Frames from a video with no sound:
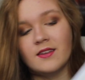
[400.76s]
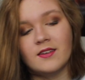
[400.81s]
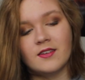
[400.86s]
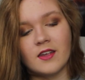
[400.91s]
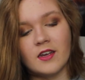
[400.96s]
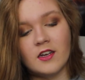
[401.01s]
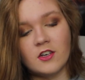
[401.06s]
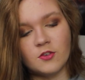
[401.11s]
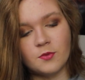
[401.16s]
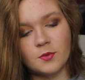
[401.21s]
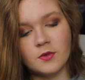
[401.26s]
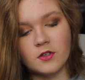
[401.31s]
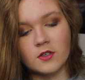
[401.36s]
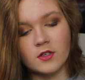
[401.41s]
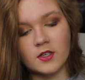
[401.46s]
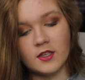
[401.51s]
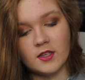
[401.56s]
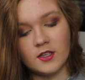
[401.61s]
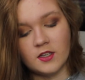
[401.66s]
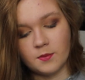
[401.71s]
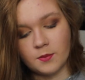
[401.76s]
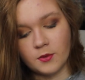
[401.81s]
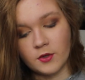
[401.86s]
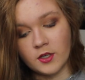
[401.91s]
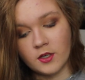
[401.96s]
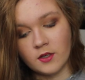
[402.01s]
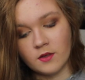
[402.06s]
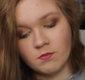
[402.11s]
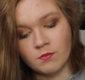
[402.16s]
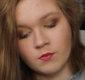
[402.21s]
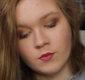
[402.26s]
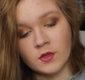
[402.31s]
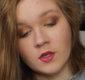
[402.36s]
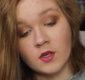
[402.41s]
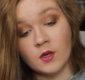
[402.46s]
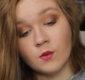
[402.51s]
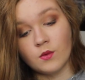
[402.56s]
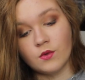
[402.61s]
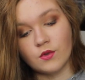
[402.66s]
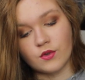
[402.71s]
the sketchbook at this point
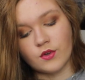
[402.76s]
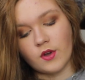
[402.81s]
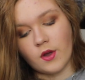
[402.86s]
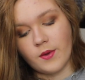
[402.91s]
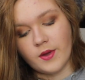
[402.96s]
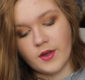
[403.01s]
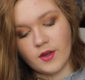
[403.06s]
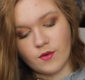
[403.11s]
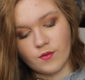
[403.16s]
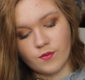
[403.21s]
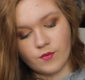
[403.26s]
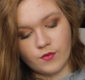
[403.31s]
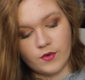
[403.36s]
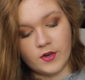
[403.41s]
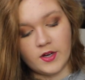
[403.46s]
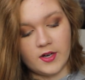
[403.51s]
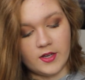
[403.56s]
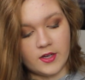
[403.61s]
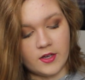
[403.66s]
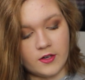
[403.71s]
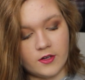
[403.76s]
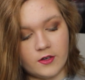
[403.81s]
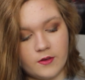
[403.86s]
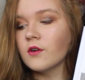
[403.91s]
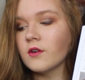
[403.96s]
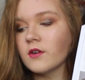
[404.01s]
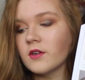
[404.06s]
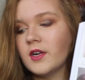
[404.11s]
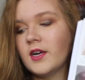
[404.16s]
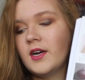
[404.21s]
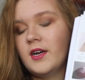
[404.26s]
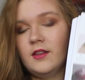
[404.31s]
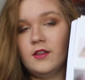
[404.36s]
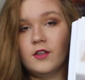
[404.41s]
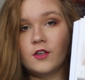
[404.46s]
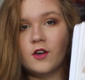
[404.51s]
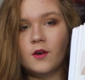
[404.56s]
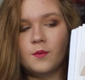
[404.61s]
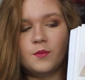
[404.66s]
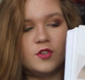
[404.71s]
was doing really good. Looked at the
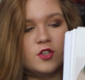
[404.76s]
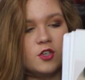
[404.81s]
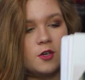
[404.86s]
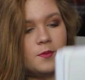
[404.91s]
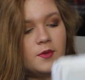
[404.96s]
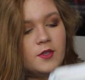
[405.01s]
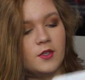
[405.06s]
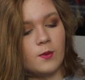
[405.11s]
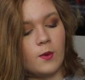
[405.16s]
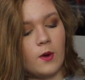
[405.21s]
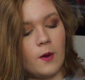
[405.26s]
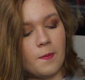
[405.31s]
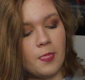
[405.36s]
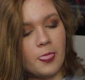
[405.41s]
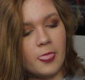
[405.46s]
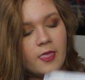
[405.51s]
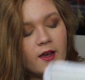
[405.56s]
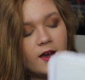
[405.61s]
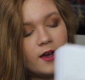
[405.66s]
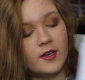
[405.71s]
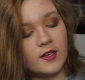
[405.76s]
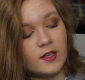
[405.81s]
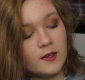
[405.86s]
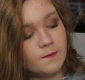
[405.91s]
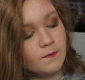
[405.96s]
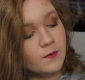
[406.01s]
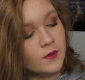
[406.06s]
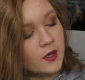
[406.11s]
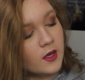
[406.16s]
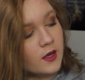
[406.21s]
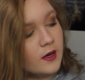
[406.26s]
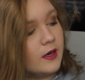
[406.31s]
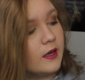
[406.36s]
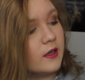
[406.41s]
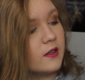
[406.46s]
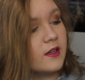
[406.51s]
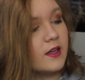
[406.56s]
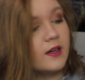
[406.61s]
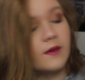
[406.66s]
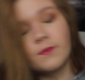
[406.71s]
gobstoppers one that I did, and I
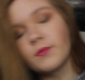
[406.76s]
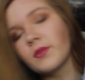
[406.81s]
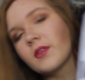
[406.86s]
was like,